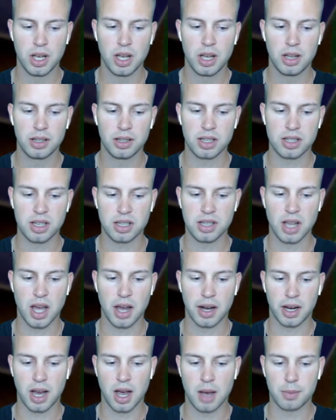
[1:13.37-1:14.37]
This is not
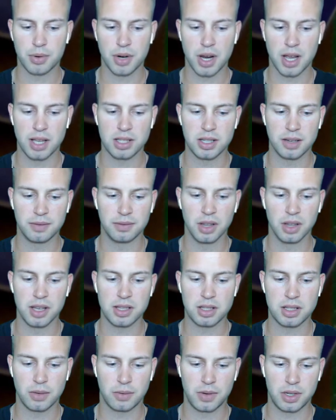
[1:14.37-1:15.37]
a comprehensive
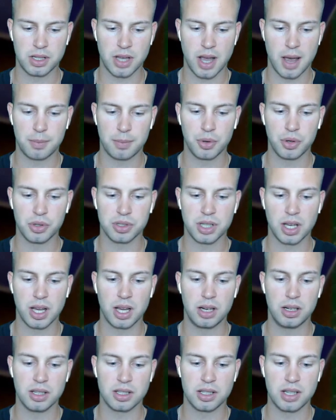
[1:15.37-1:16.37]
list of examples
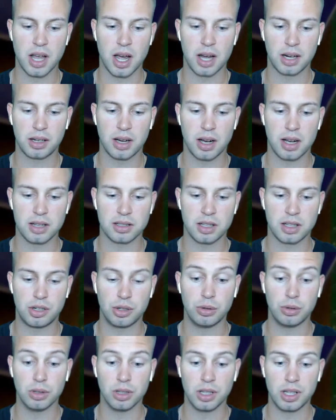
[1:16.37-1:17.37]
and does not
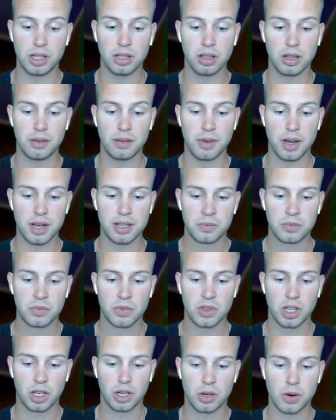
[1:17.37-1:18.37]
constitute legal advice.
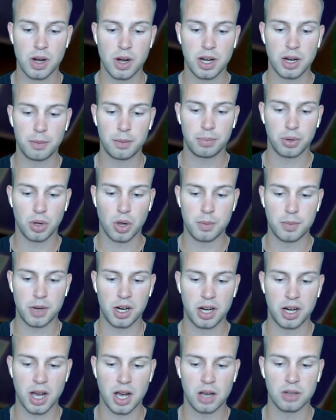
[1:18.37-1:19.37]
The credit, employment,
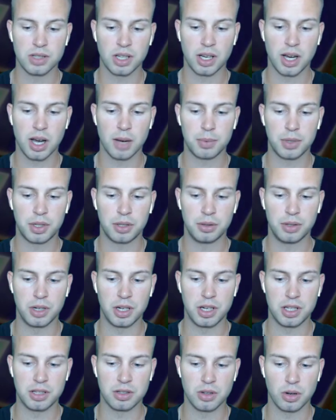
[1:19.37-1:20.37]
and housing
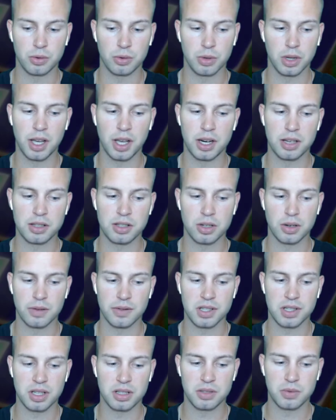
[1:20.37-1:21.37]
opportunities or related
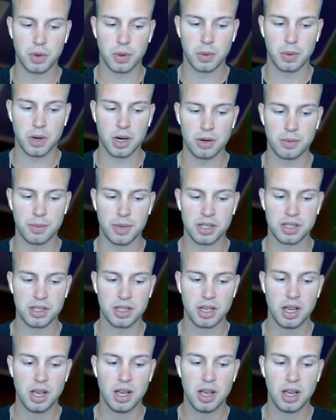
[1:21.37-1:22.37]
services requirements
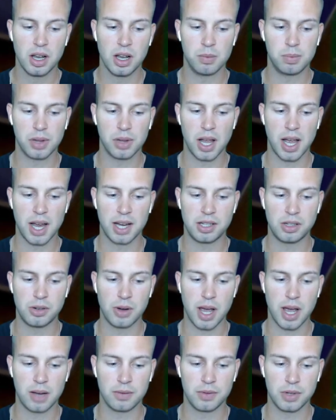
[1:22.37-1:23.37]
apply to
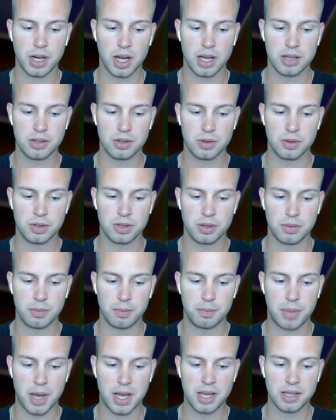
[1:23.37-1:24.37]
advertisers
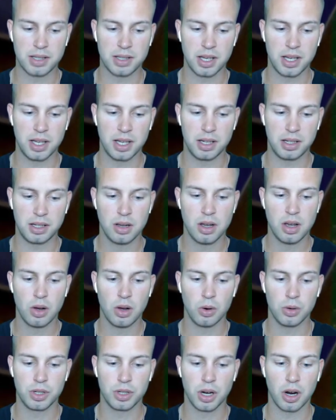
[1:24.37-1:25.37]
based in
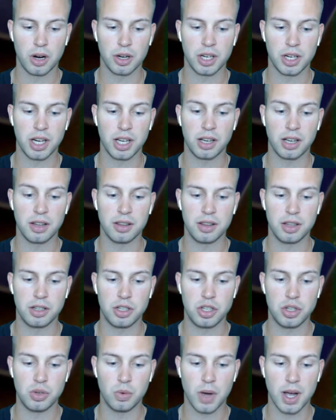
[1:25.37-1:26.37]
or targeting the
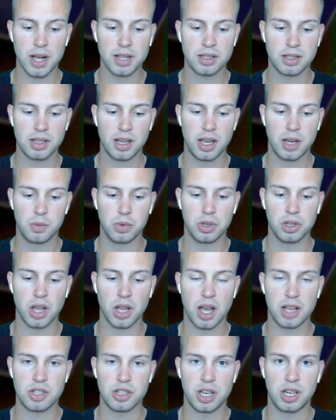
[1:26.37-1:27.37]
US and will
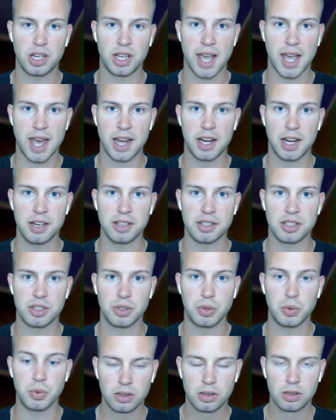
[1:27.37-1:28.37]
launch in Canada
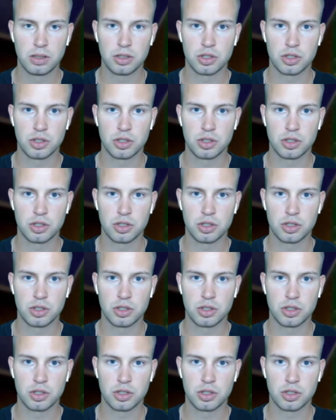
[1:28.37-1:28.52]
soon.